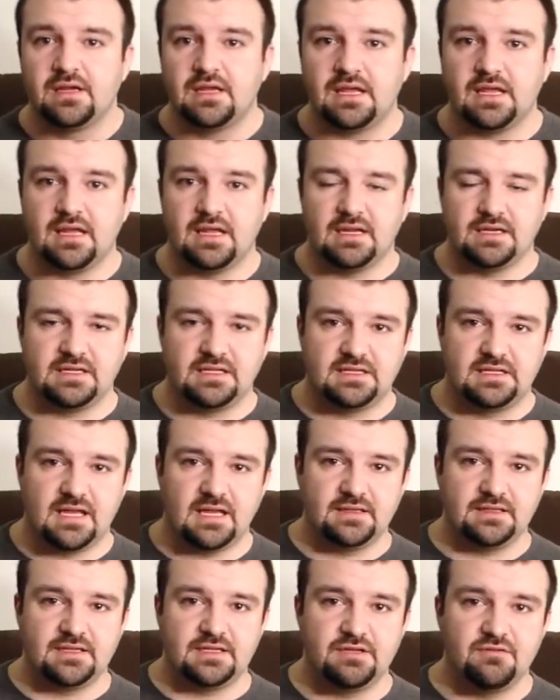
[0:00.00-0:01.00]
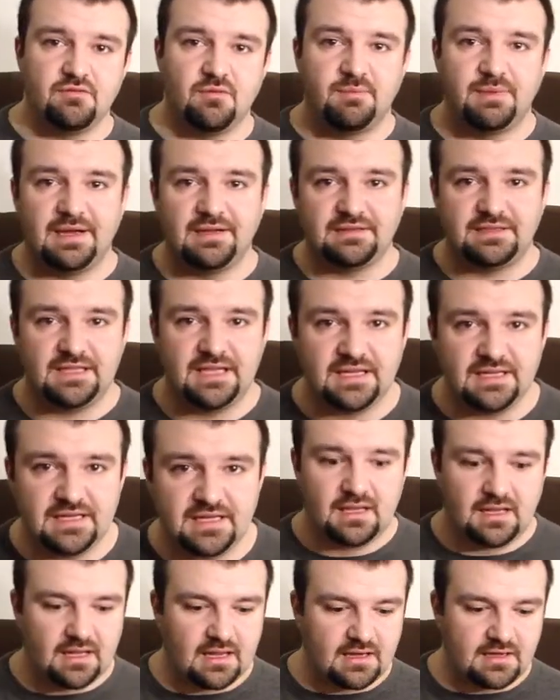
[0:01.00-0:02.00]
and telling you about the
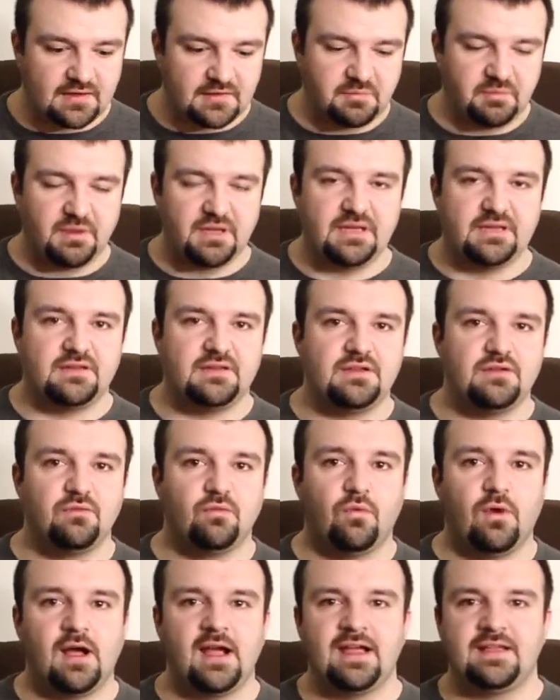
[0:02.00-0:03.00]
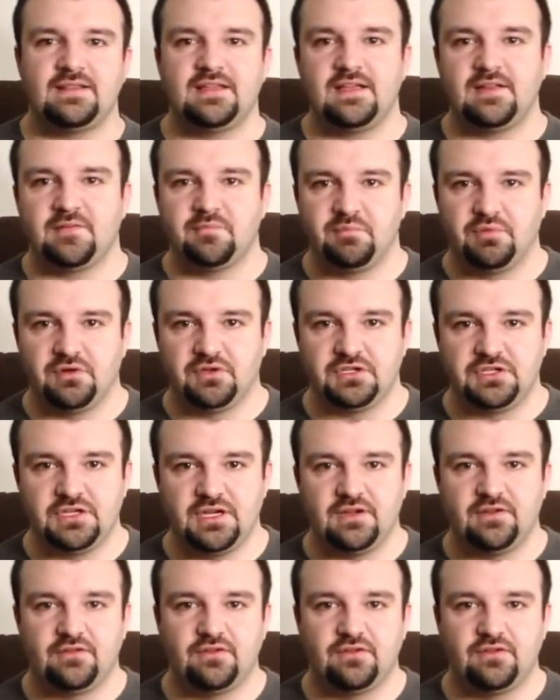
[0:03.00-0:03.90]
ending and explaining to you why I think it's bullshit.